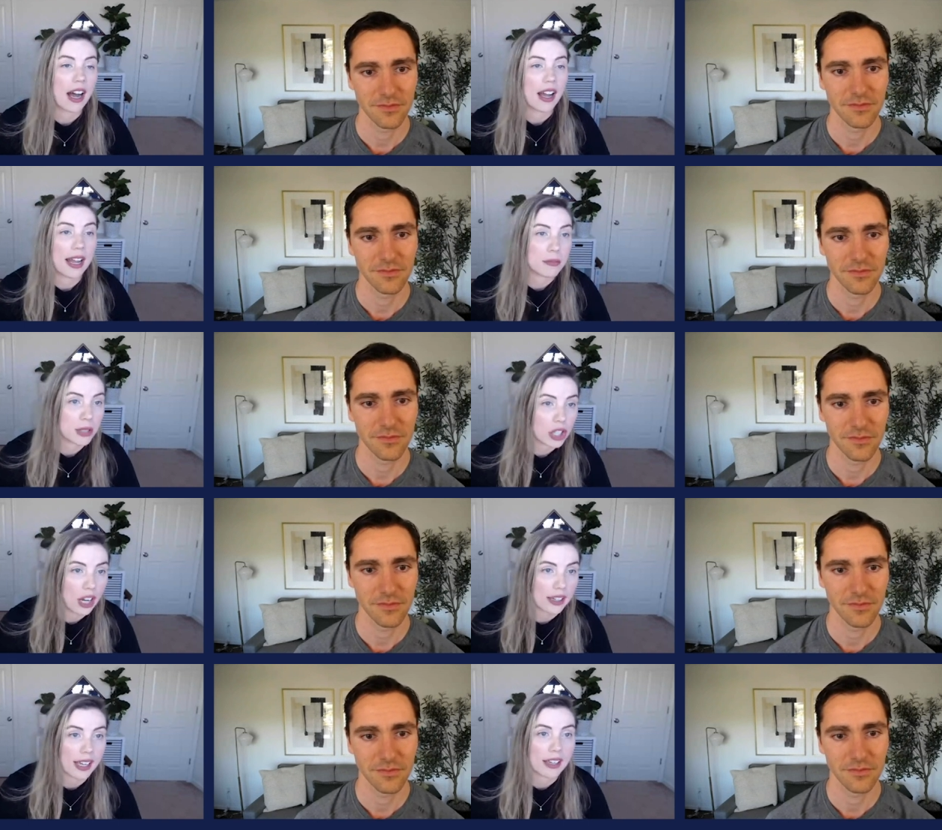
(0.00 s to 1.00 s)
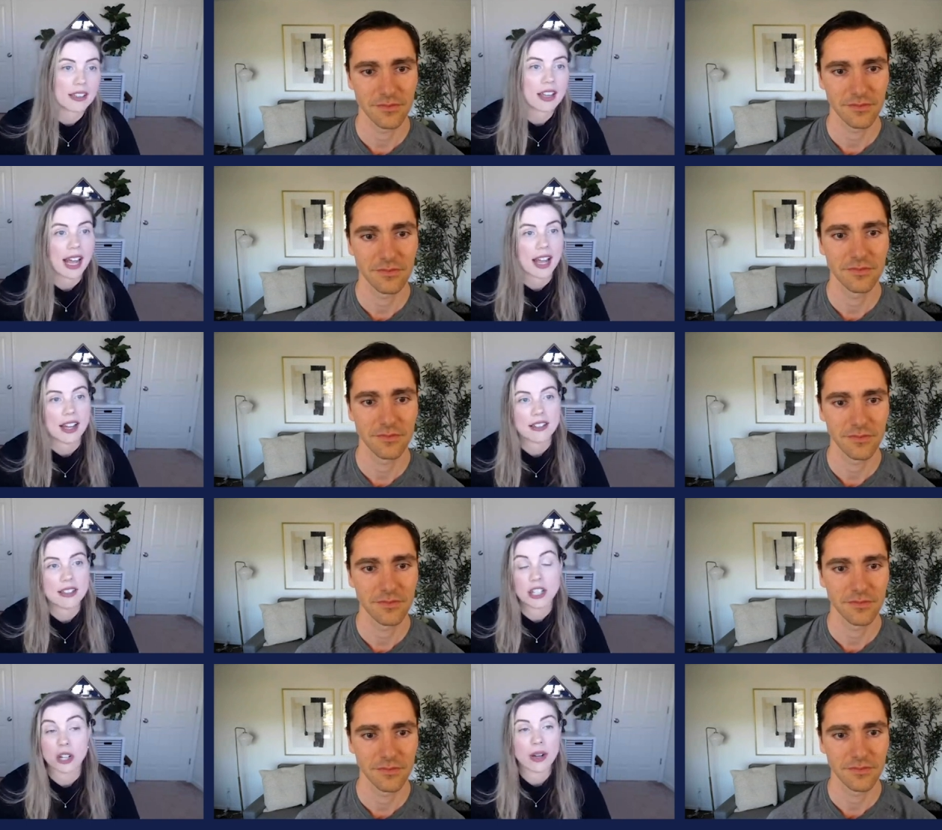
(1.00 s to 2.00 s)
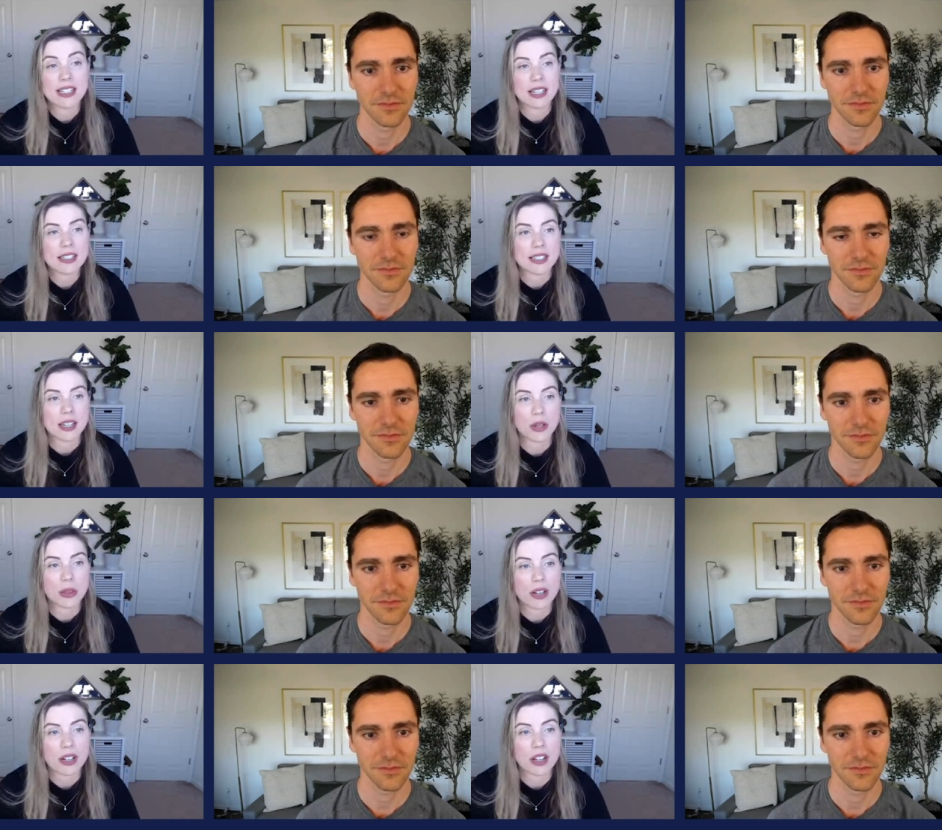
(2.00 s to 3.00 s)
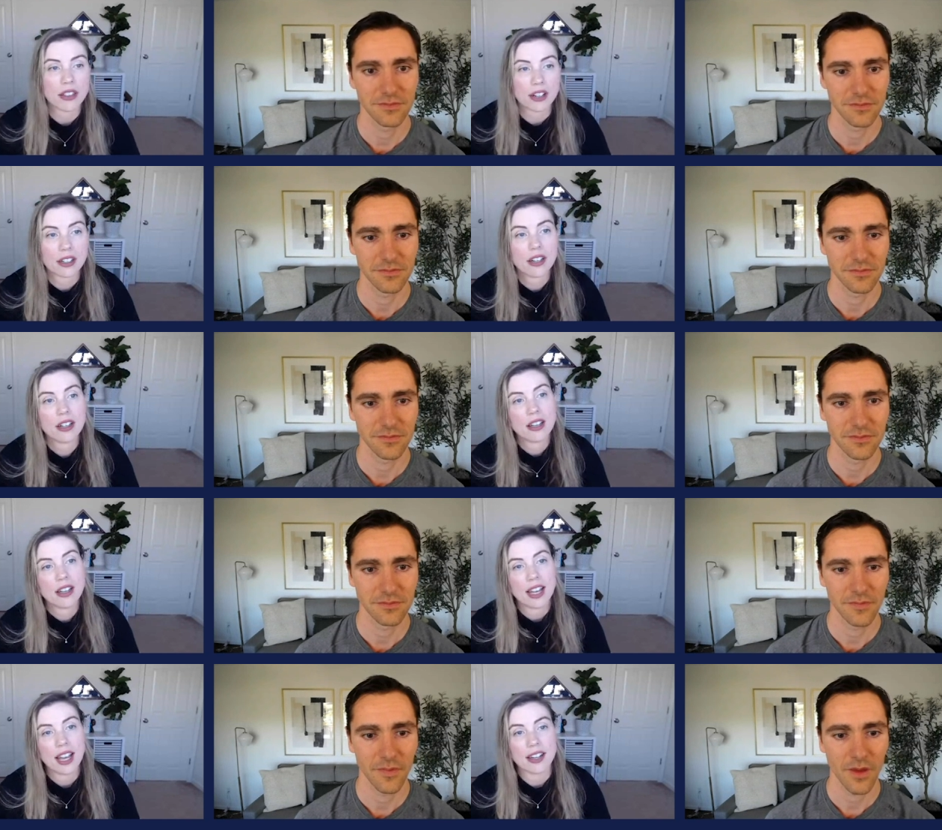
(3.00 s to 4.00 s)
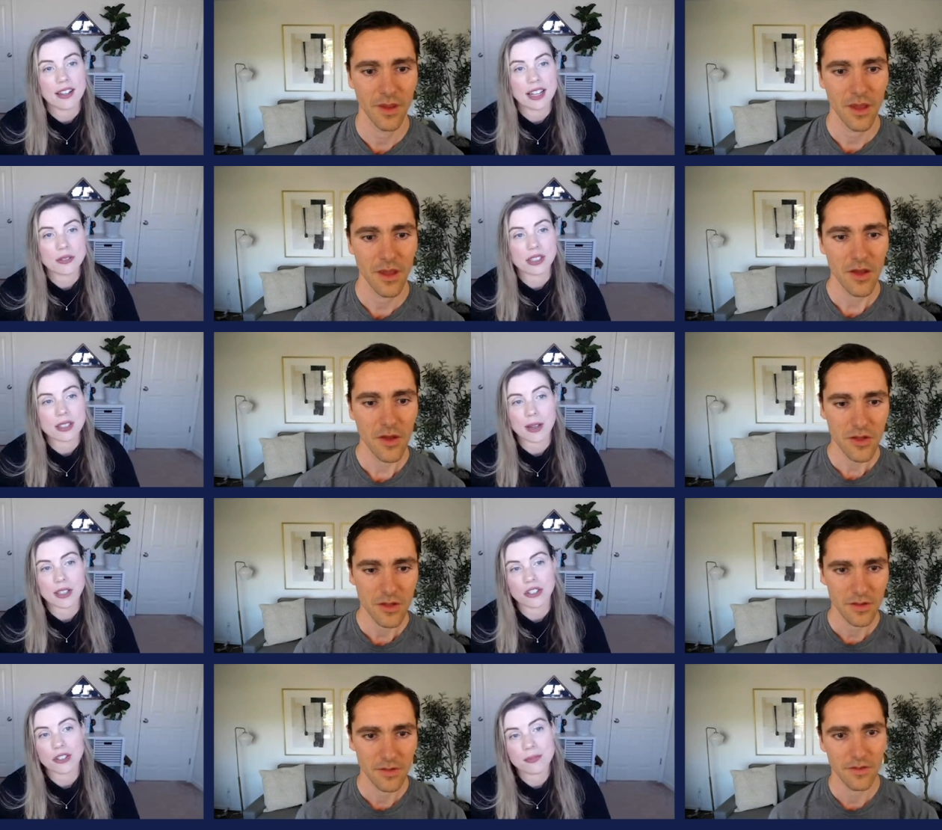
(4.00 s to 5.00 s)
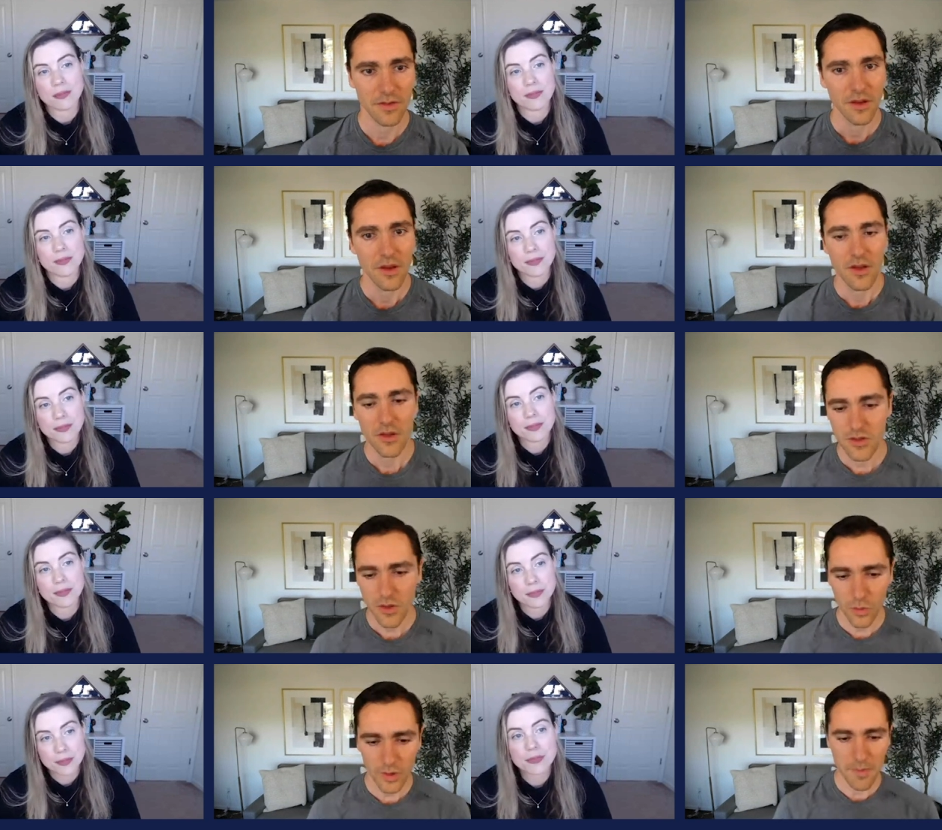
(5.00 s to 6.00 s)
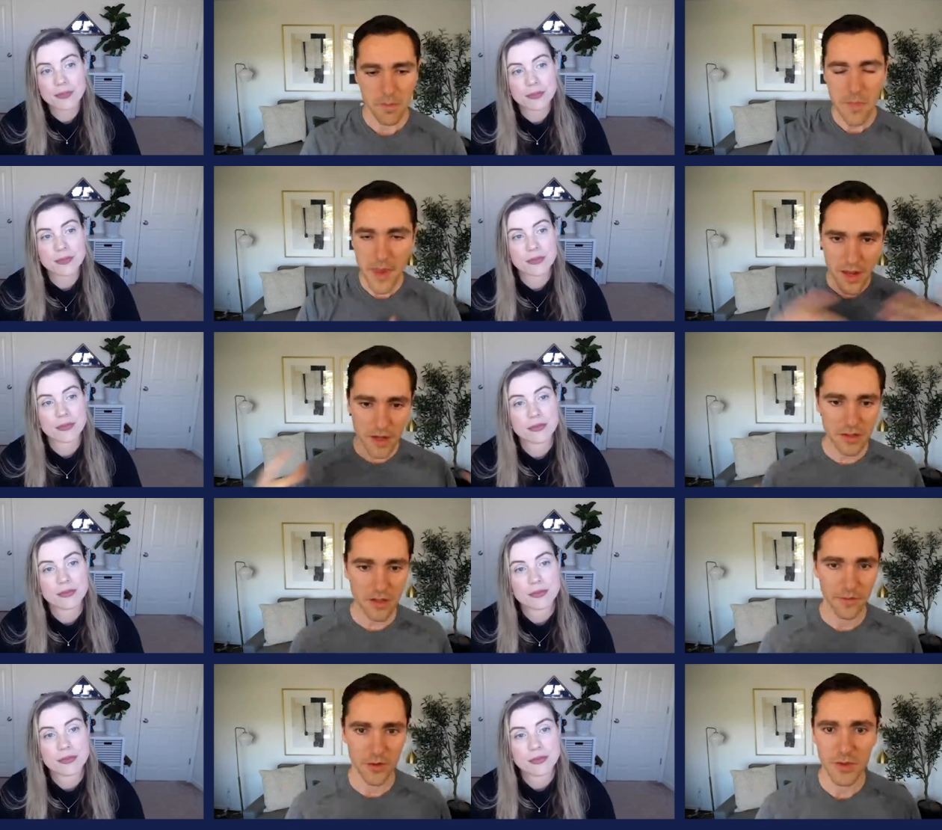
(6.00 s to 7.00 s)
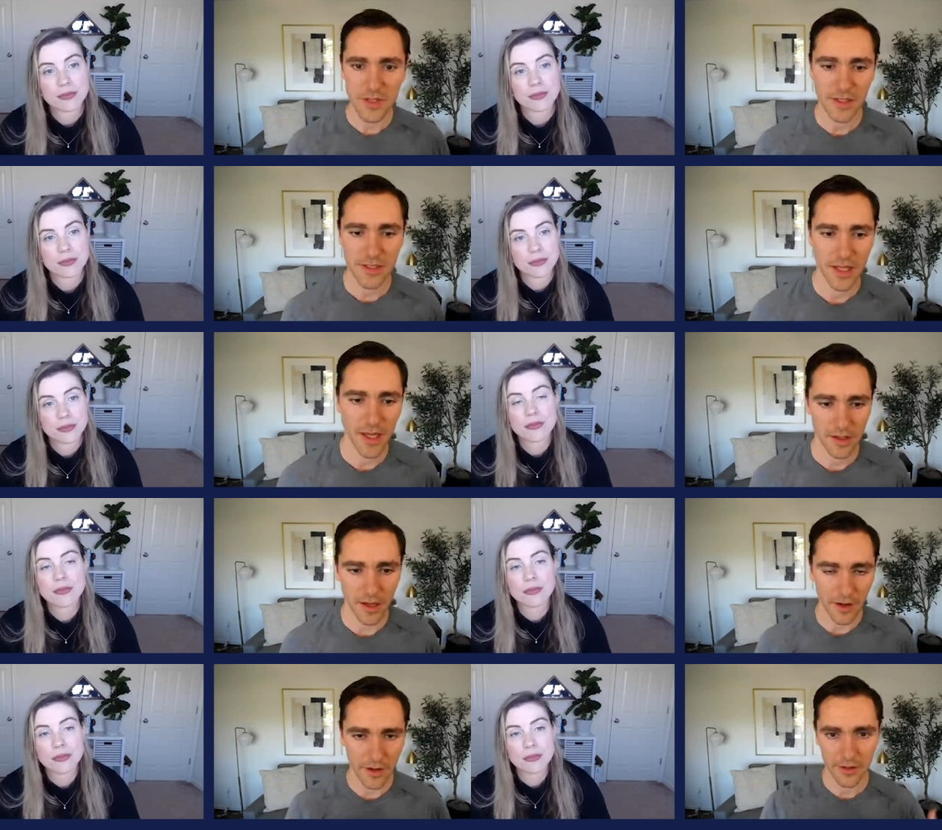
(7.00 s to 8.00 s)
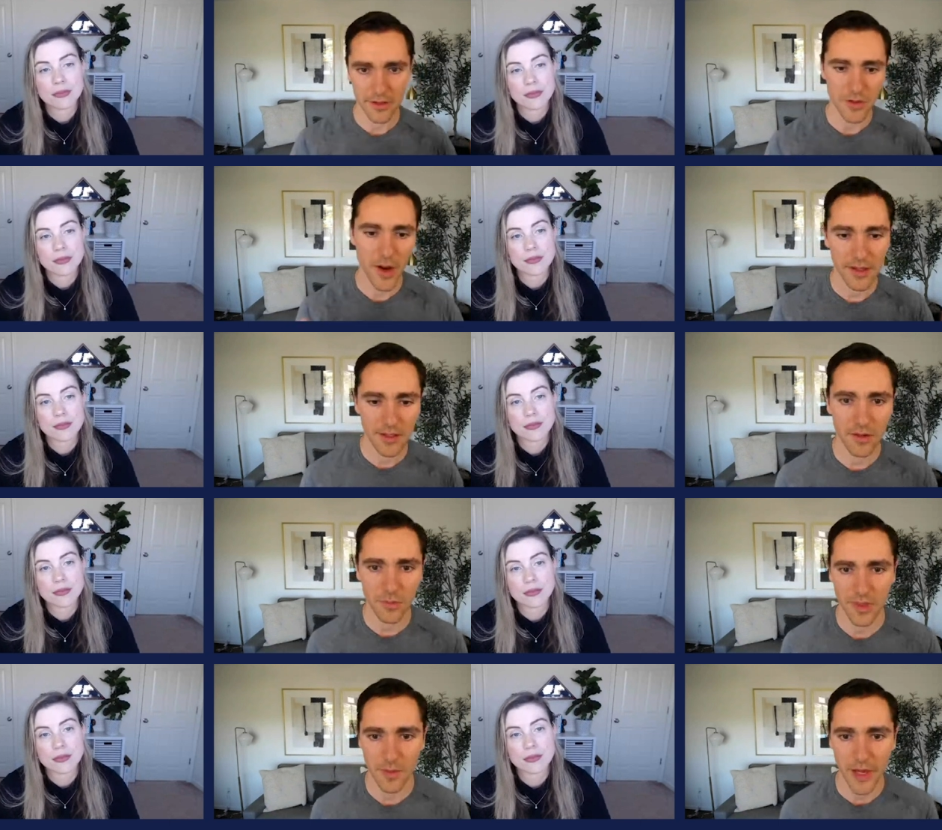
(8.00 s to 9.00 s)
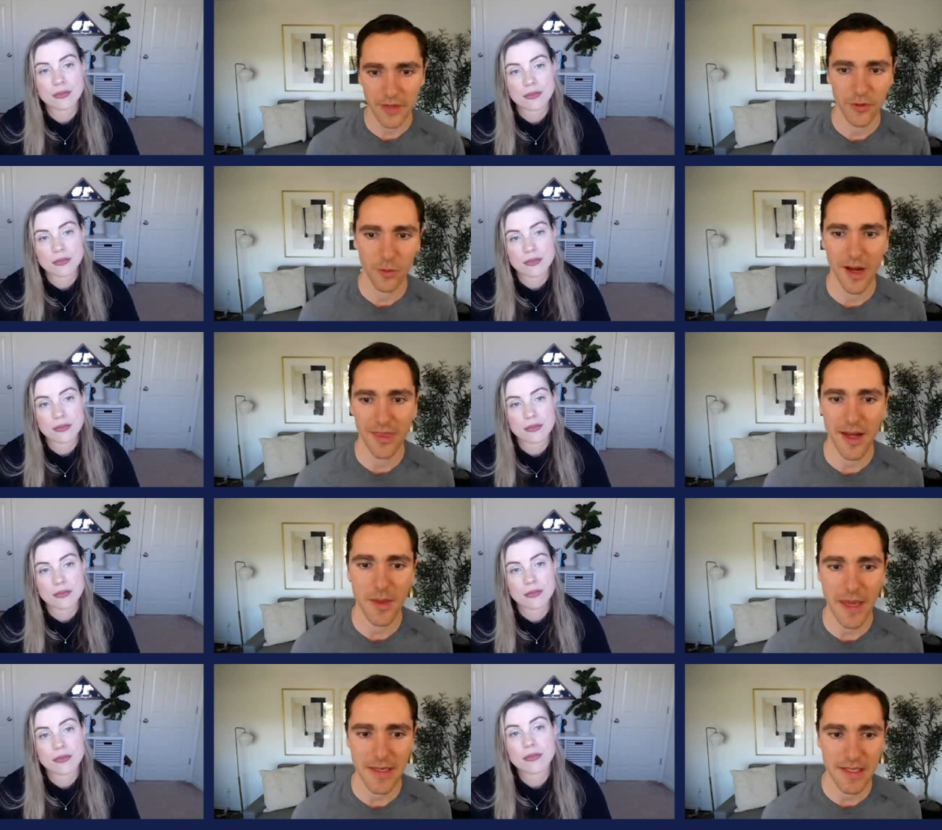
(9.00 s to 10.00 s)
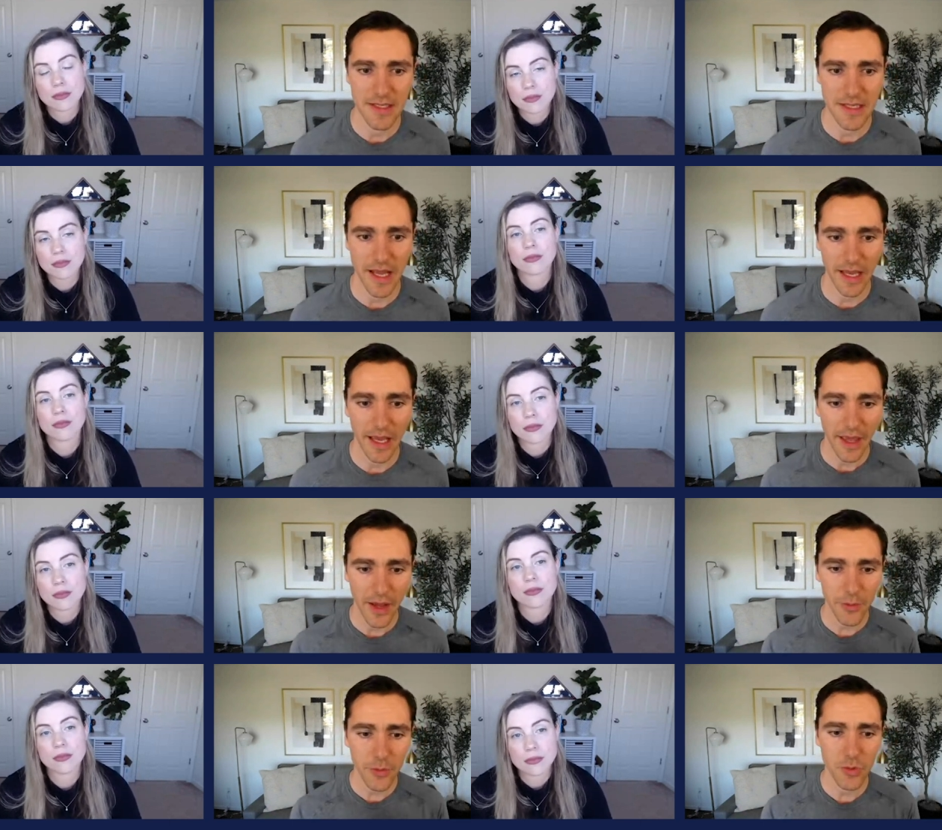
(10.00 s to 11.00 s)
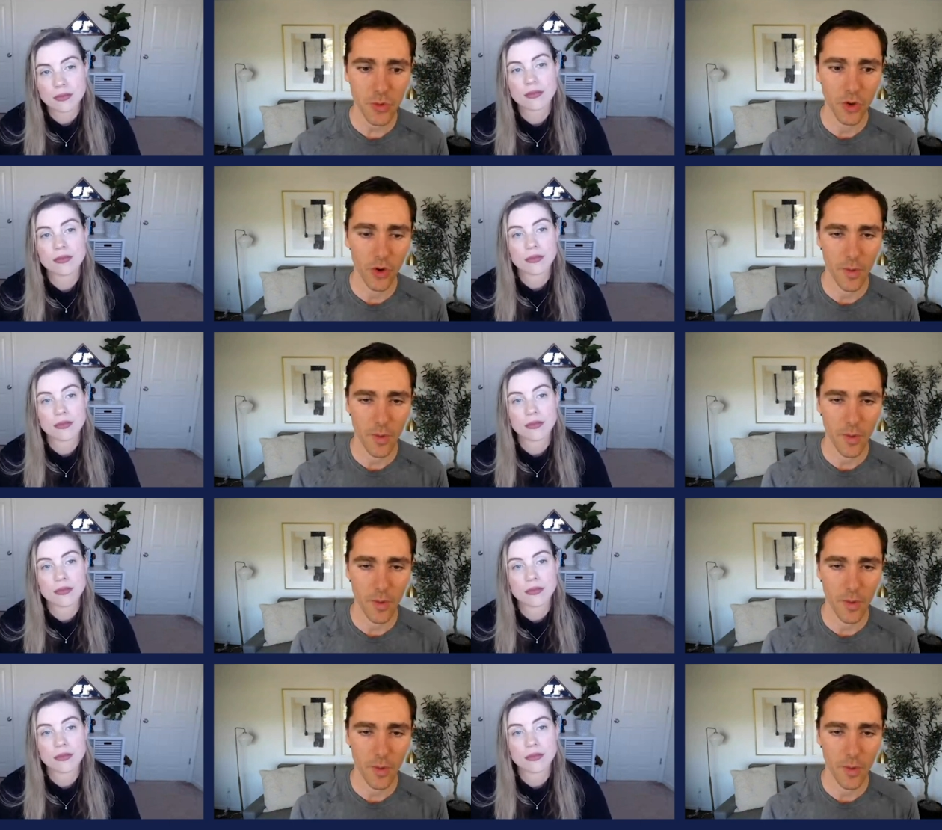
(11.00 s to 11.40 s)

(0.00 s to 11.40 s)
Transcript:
Speaker 1: uh, and belonging and, you know, identity with one another. And that's really special.
Speaker 2: So with the millions of users that are interacting with the platform on a daily basis, how do you go